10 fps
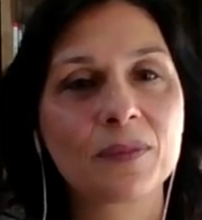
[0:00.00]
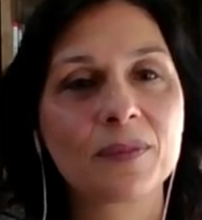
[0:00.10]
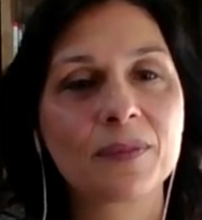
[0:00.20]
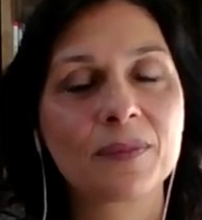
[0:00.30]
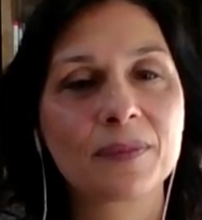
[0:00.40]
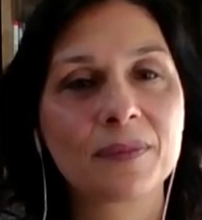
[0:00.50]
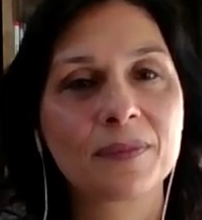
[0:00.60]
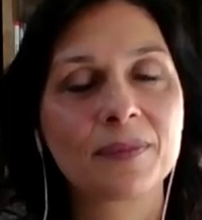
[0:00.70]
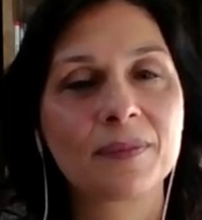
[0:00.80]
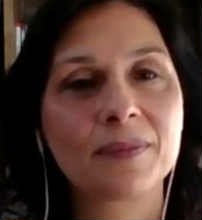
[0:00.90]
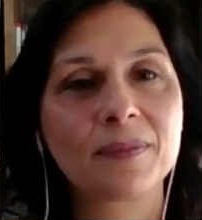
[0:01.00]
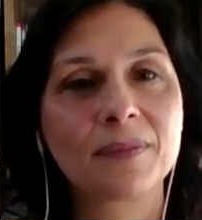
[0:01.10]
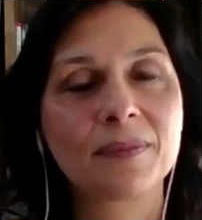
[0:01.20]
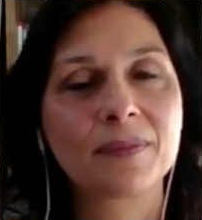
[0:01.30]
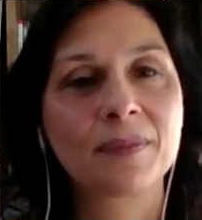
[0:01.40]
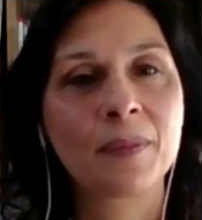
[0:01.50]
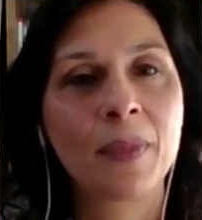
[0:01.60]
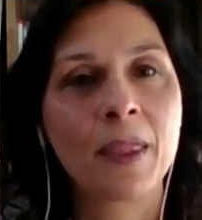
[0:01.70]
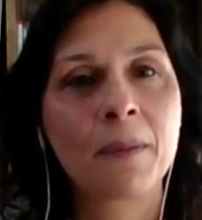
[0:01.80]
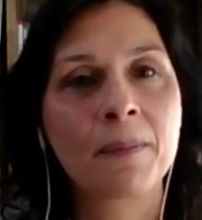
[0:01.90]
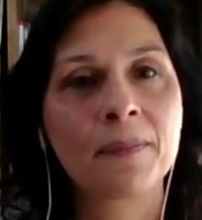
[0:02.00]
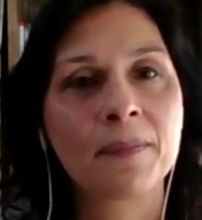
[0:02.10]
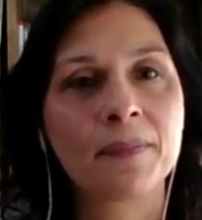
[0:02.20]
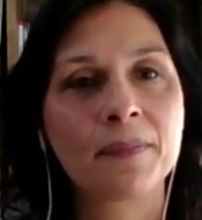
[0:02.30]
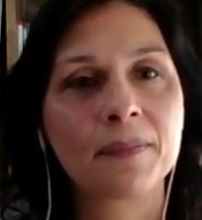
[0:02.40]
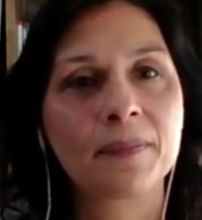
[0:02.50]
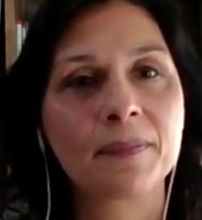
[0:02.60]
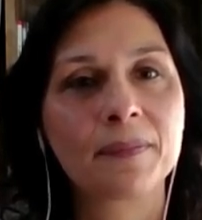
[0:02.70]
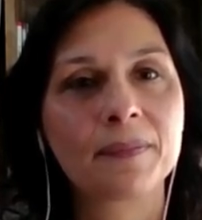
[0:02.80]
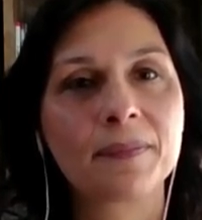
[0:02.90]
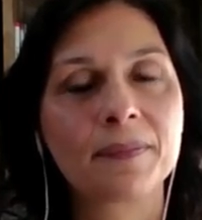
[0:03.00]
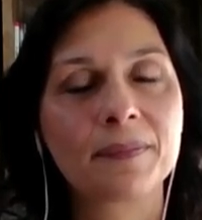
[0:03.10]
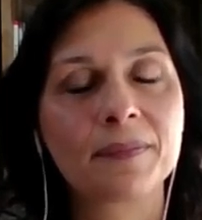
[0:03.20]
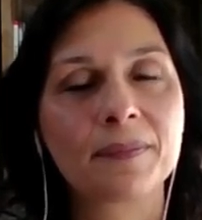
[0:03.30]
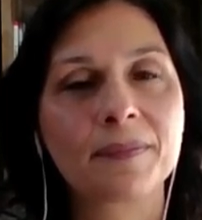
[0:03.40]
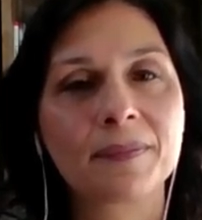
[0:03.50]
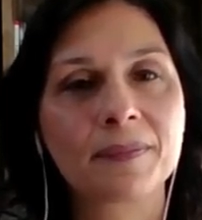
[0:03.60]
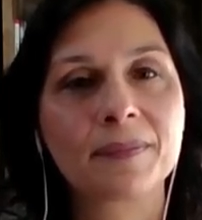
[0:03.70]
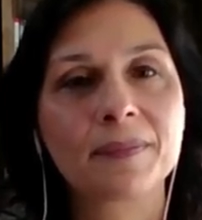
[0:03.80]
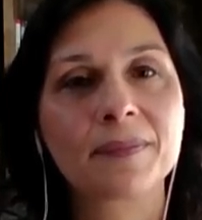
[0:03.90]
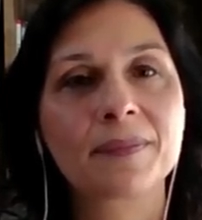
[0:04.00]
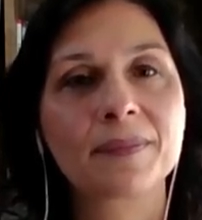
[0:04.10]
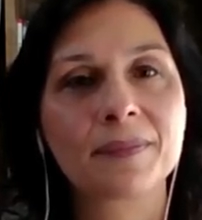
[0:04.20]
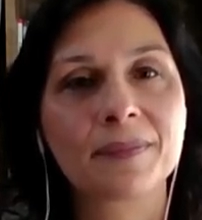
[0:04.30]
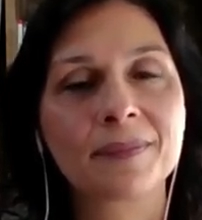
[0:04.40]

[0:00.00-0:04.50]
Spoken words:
The person shown says nothing.